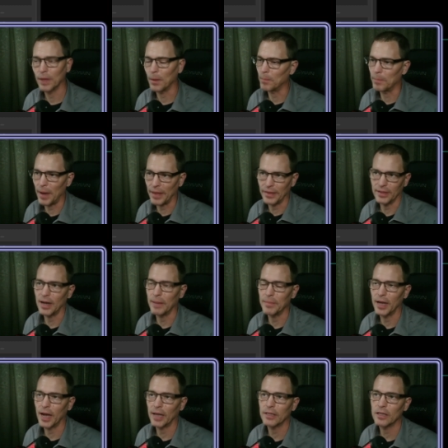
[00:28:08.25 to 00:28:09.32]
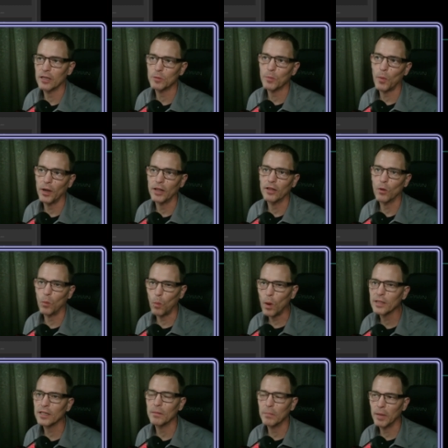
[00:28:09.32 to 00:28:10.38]
That by the time they got to this point, there
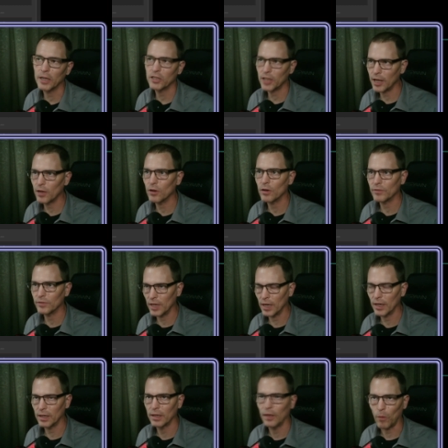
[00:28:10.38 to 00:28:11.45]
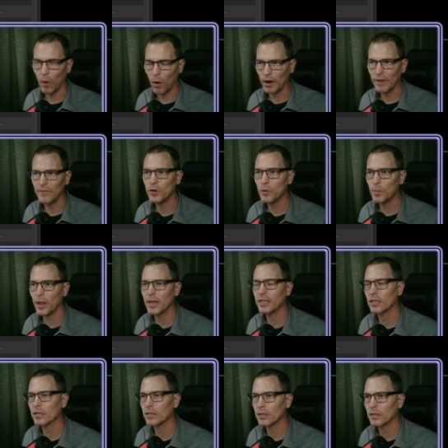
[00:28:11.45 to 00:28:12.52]
wasn't much they could have done. There are a few
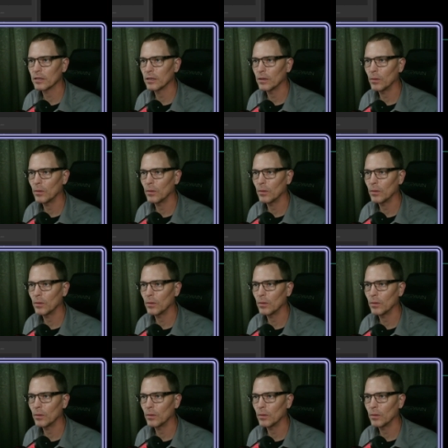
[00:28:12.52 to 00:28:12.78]
places